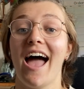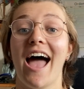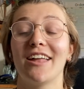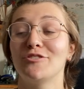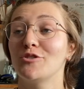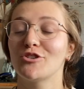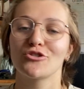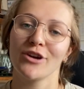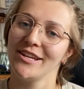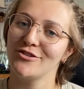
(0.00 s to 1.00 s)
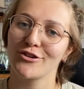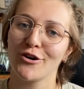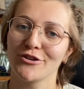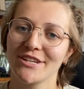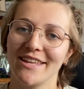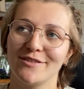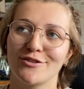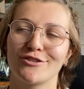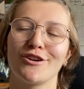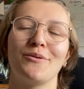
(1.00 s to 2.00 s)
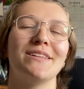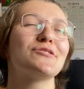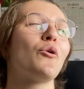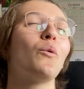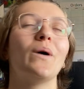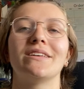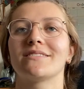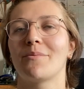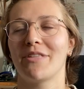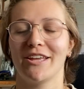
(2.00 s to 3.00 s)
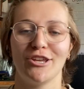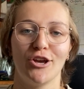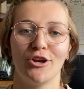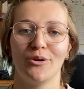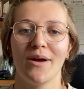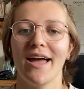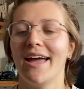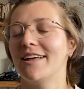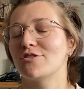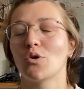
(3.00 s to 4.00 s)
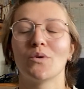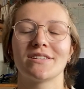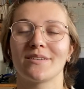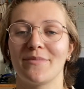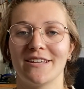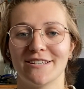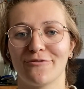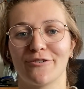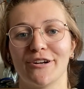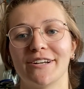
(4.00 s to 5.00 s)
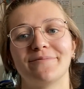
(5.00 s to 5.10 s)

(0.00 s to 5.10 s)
and you can change the contents, so it's always something new, it's always something different.